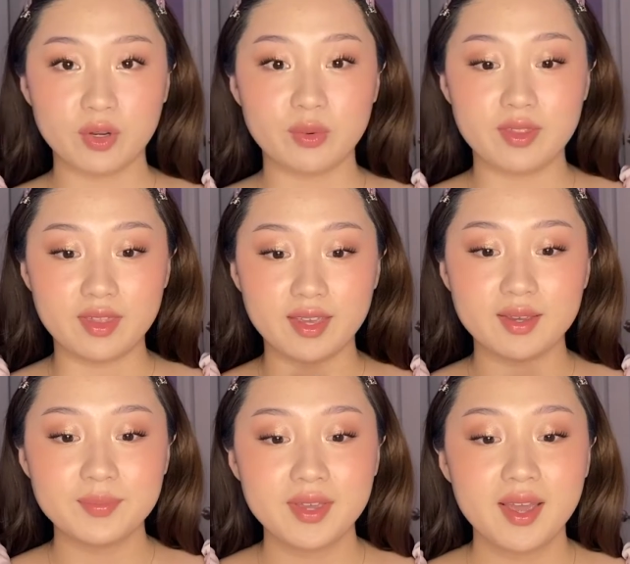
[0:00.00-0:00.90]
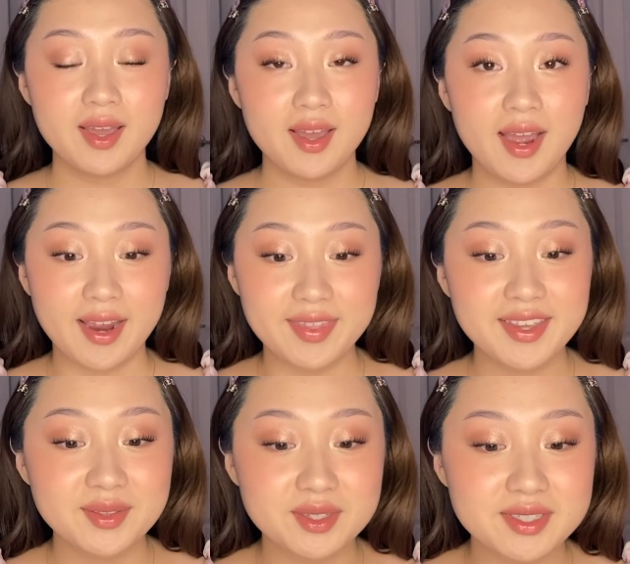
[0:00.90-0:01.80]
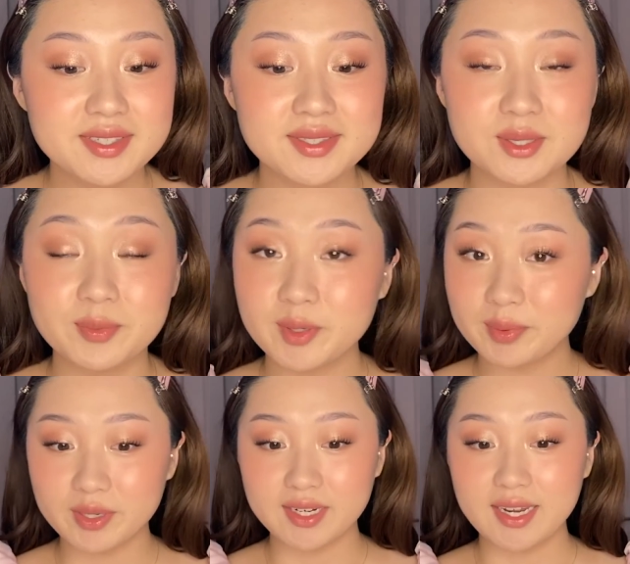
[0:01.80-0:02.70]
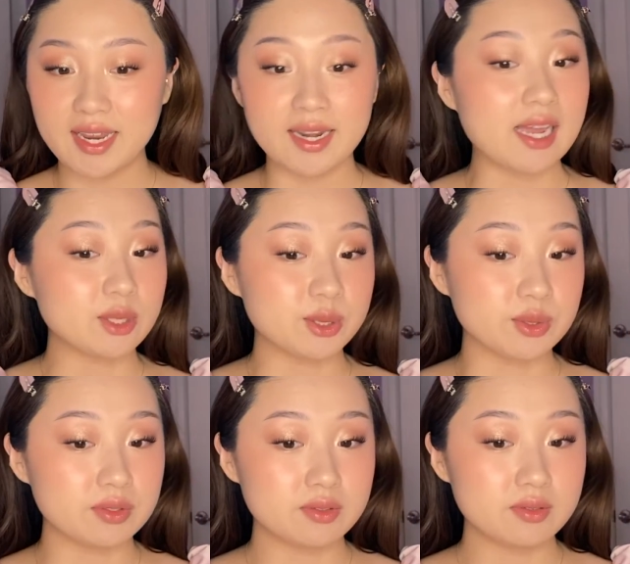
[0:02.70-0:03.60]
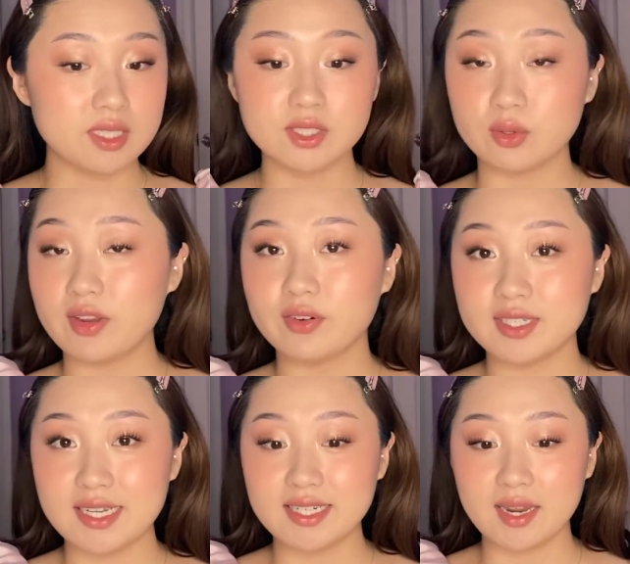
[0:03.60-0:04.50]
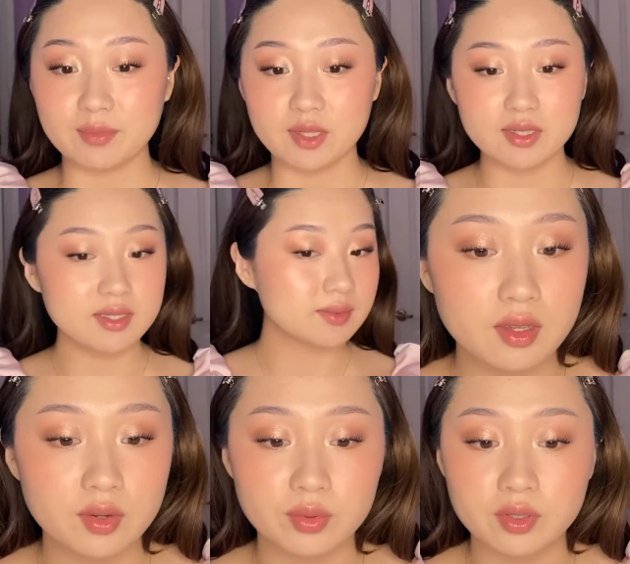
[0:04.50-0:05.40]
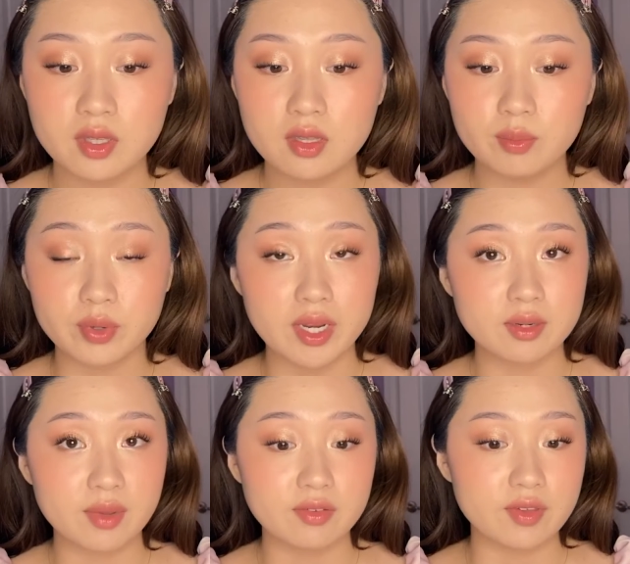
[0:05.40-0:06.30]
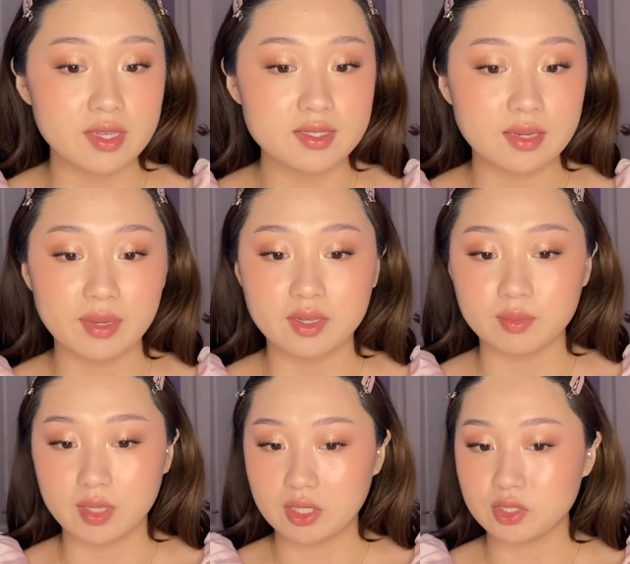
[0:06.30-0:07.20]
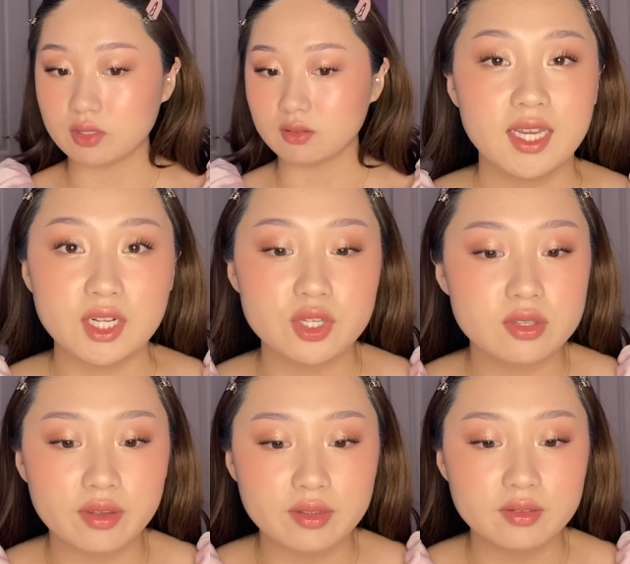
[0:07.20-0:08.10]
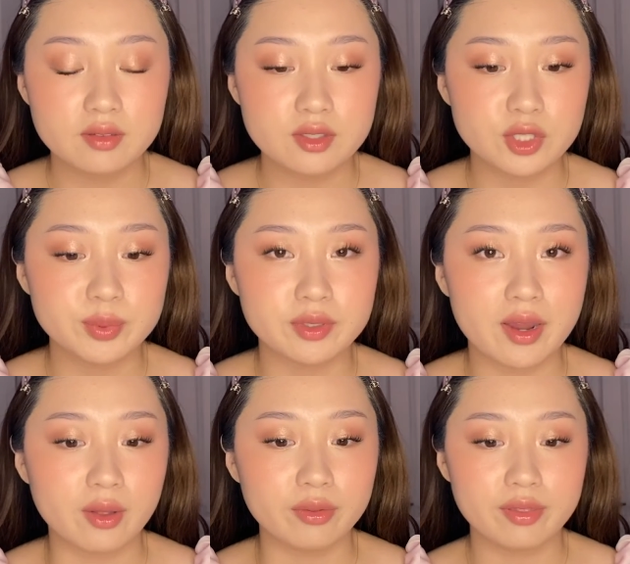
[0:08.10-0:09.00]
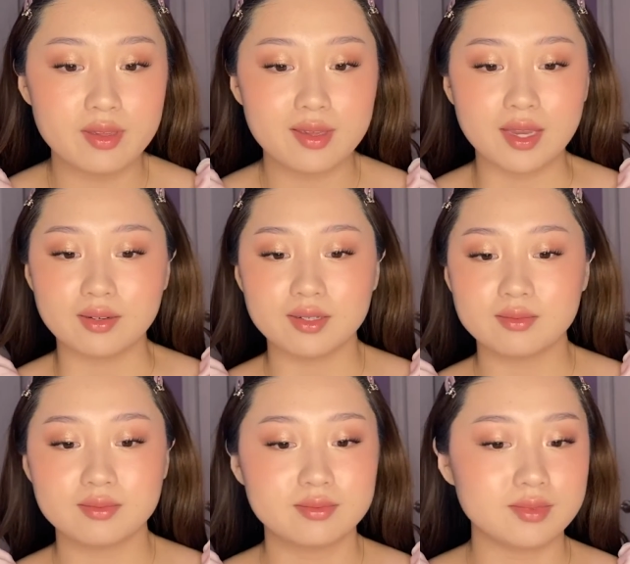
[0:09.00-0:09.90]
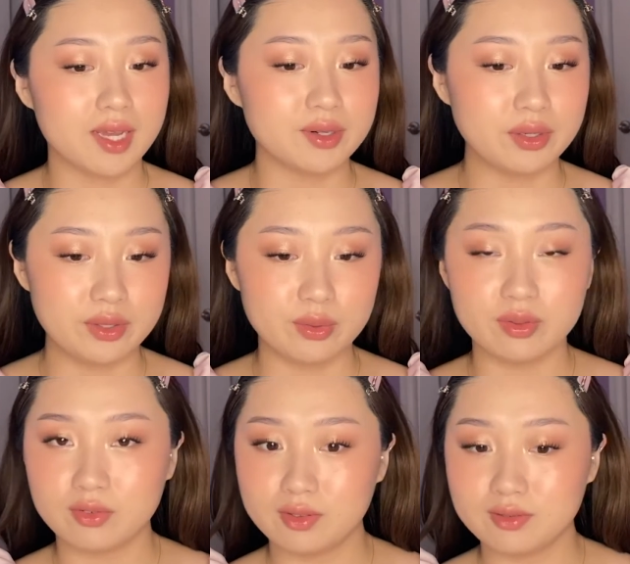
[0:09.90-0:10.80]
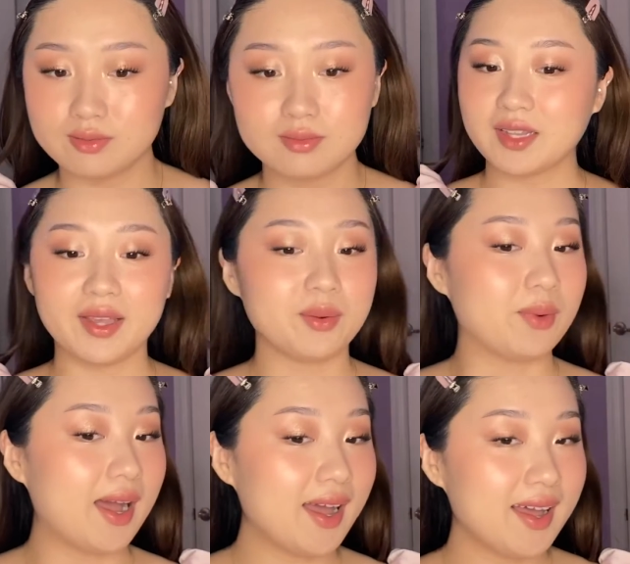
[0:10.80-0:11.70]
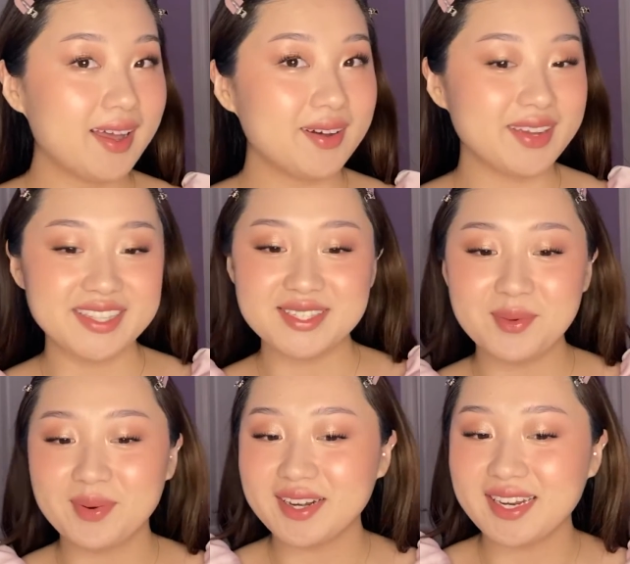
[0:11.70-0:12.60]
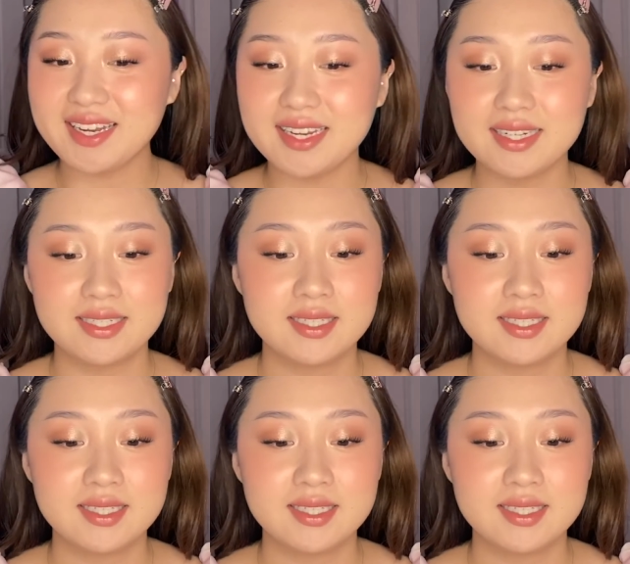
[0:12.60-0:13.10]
do we think? I think it looks super pretty and natural. It's great for a daytime look. It really brightened my face and my complexion. I just look super healthy and, I don't know, youthful. Like, wow, it's so pretty.